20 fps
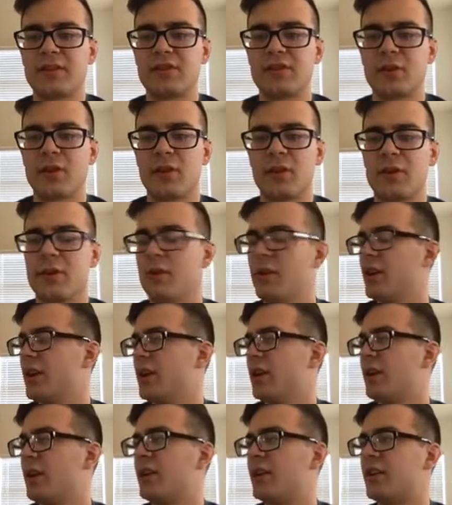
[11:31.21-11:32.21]
So
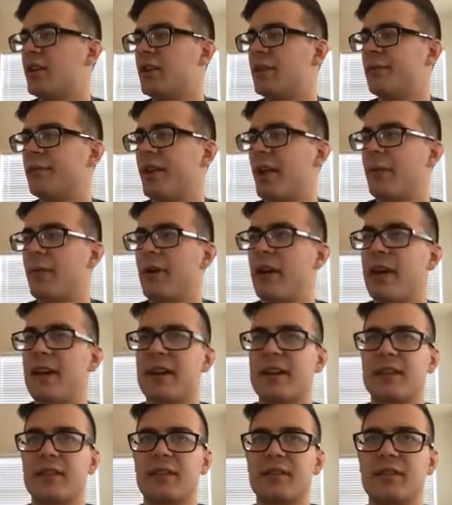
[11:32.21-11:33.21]
that way I
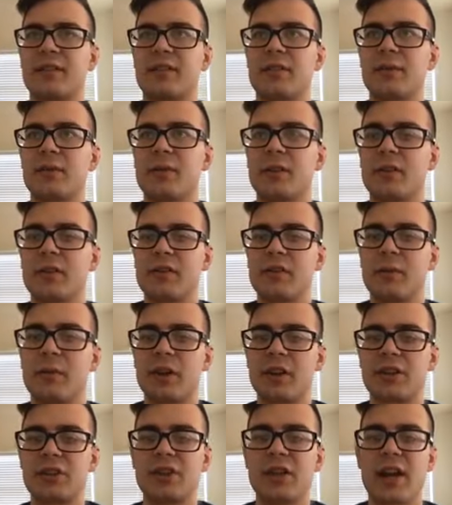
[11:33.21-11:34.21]
can do a
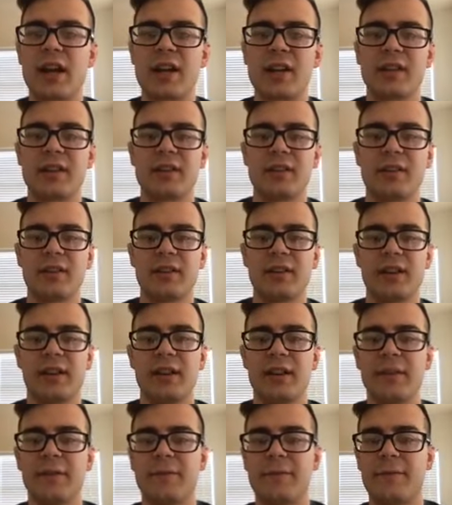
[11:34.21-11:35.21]
quick check
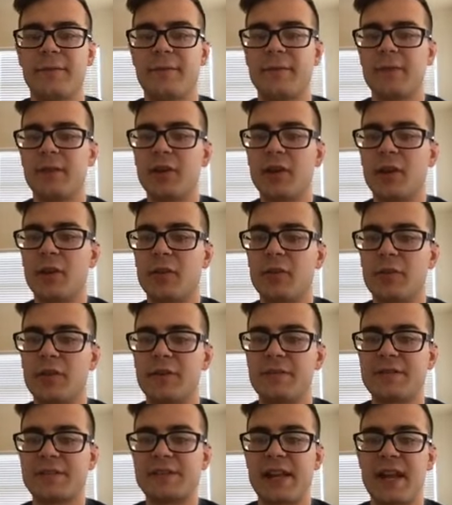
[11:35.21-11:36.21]
if
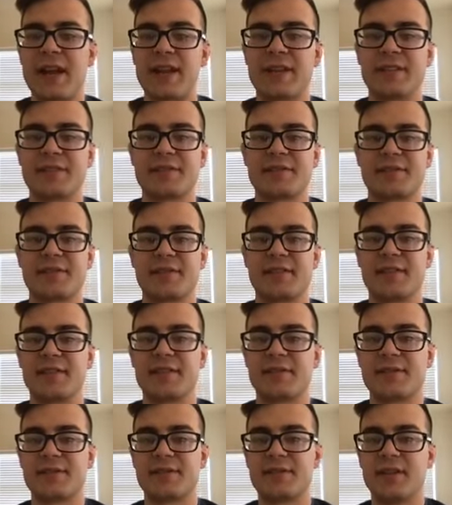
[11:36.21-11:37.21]
if status
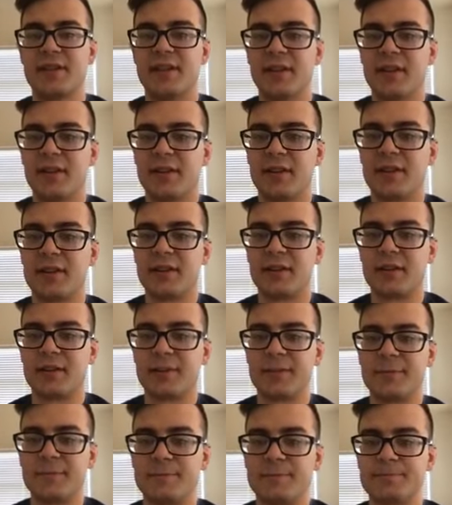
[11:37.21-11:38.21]
is
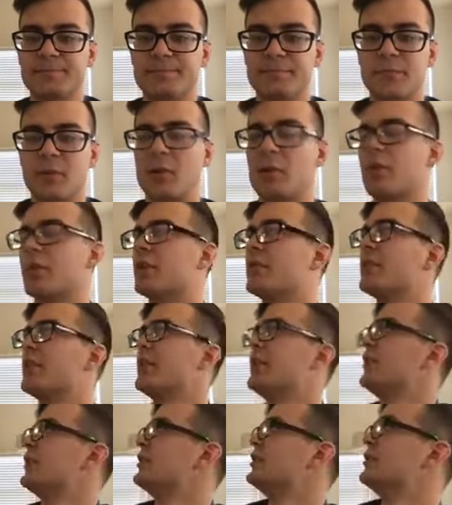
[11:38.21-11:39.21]
or
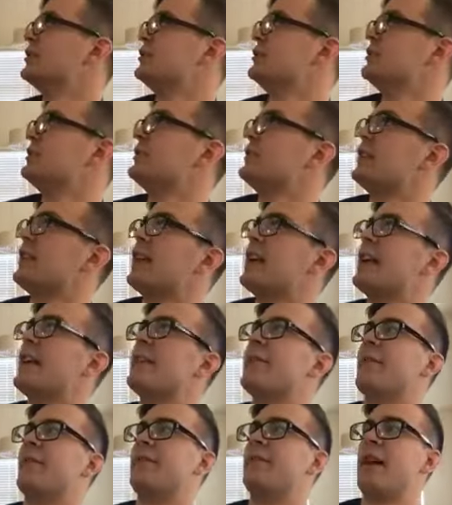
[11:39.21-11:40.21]

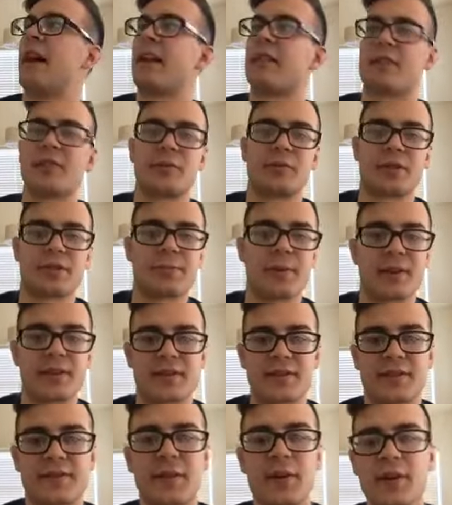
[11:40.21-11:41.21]
if valid
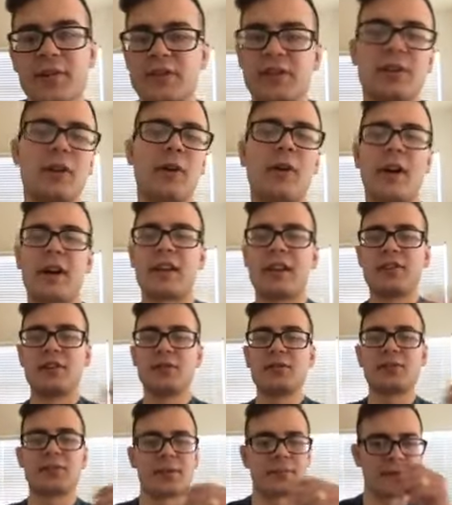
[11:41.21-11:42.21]
response is false. I could
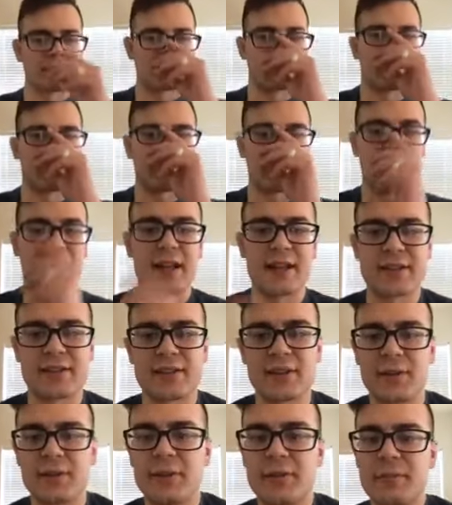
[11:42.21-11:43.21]
do something like that,
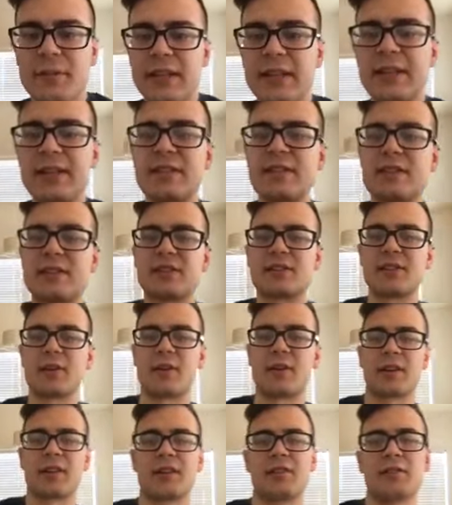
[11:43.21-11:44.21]
so it'd be easy. So
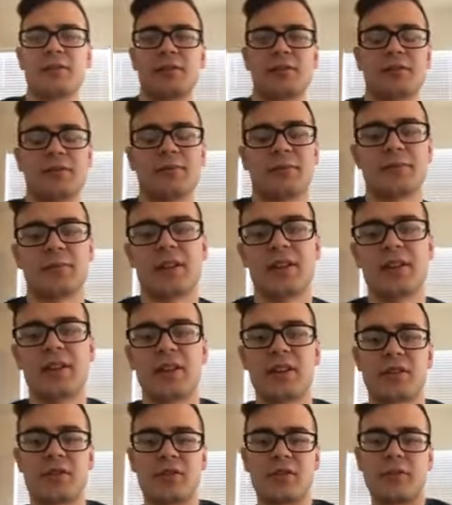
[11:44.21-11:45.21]
I could do some
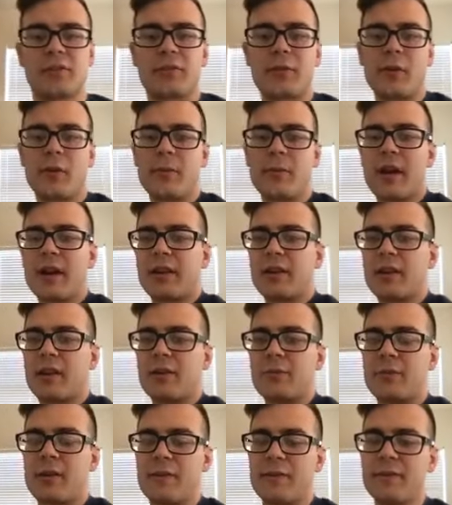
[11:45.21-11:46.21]
conditional formatting
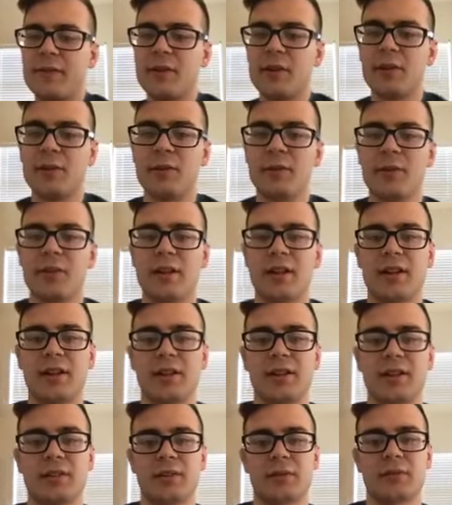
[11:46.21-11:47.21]
on my view
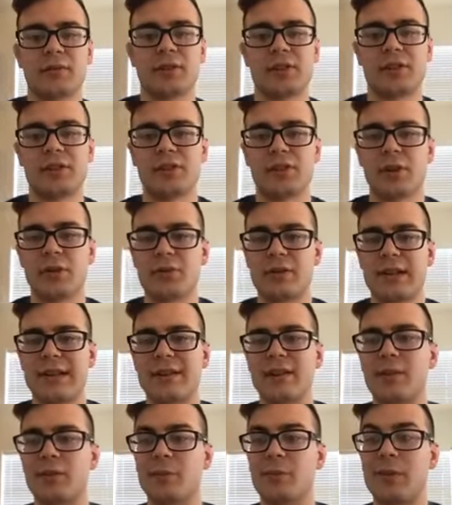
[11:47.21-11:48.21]
and only show
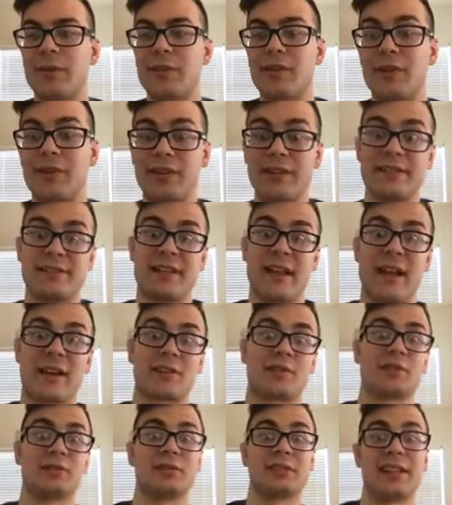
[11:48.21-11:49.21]
data when there is
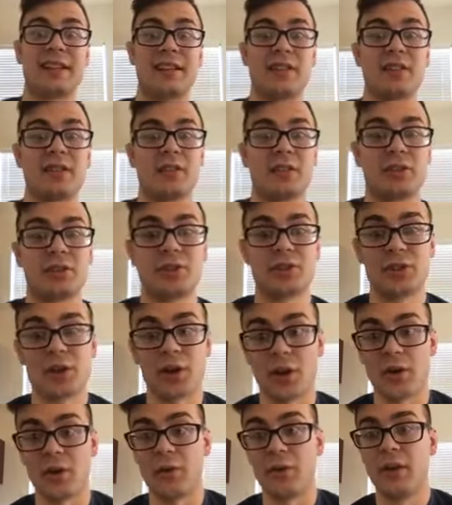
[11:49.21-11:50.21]
actual data to
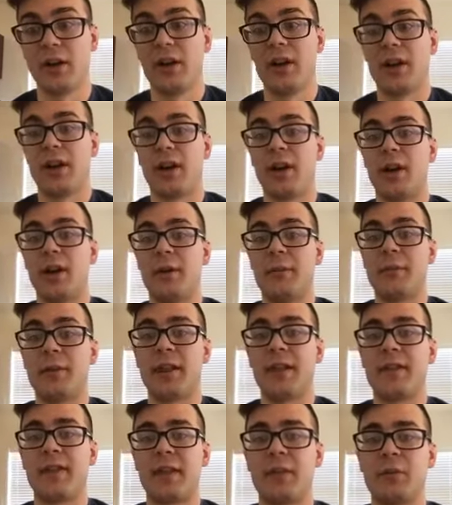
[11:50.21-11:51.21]
show,
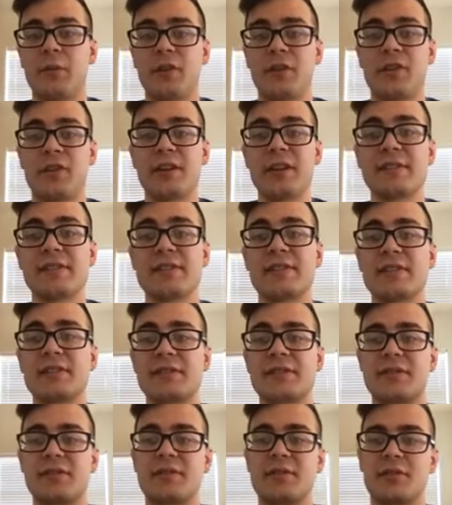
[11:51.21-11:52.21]
and then when there
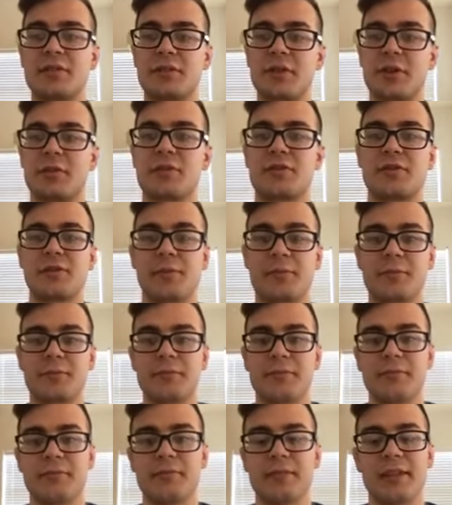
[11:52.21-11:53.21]
isn't, to show
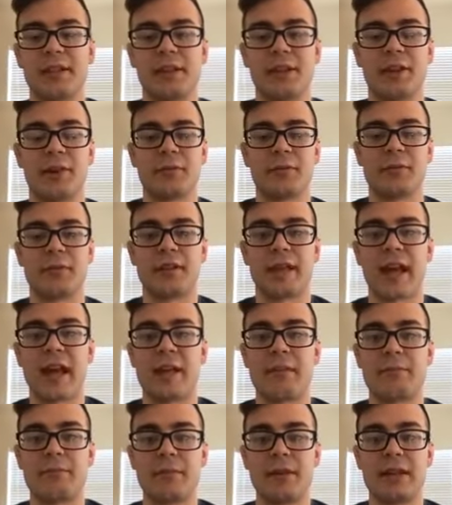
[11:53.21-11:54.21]
some
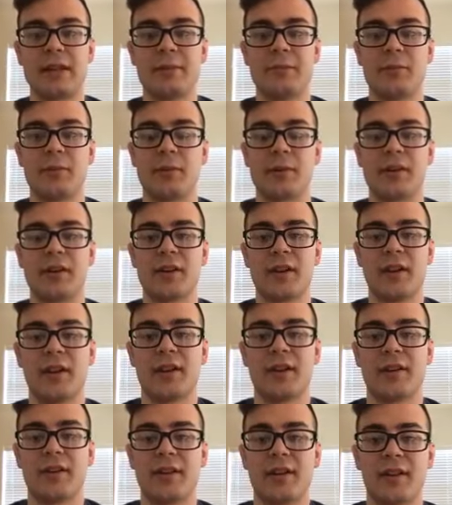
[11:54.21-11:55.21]
cat meme or
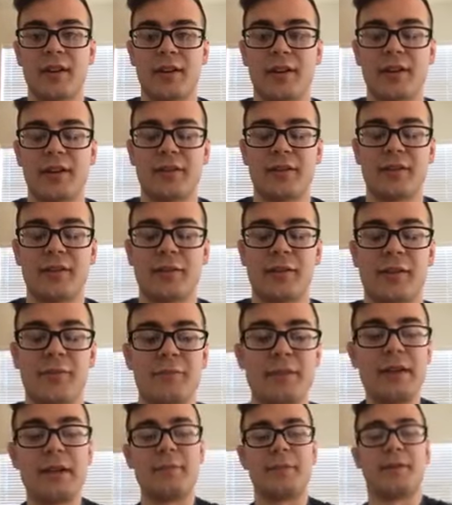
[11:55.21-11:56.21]
a
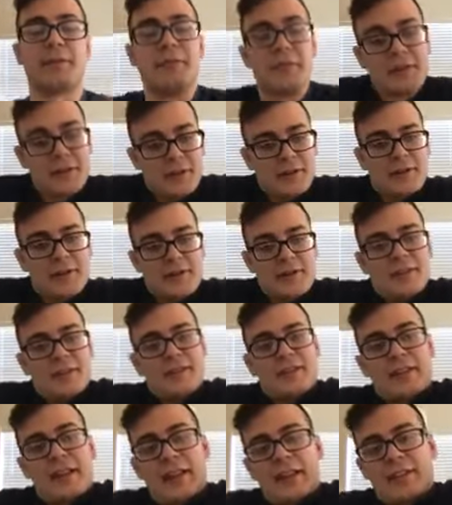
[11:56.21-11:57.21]
meme of
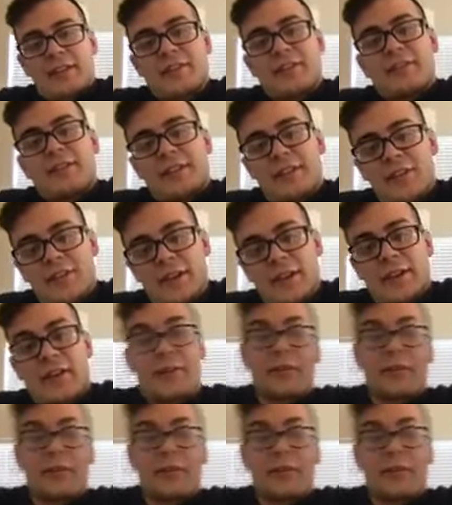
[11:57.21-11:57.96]
that that girl